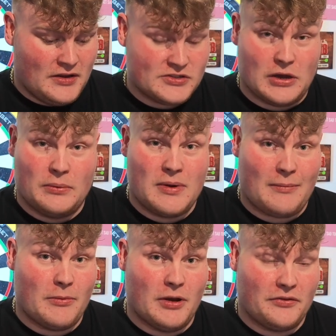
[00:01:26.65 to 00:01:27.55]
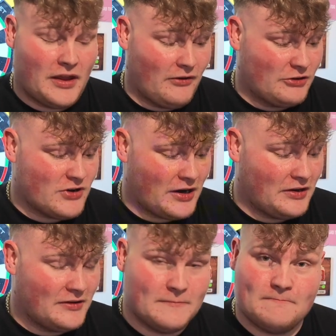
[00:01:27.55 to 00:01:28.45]
So, happy birthday, Red
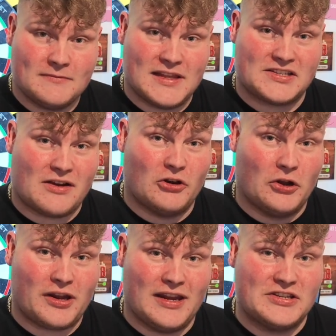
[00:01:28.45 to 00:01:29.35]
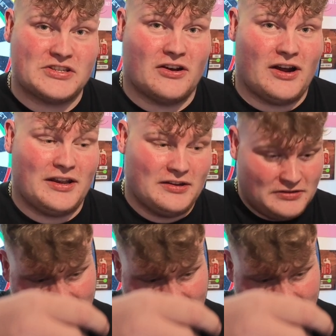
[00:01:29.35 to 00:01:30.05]
Dragon. Let's have a look inside.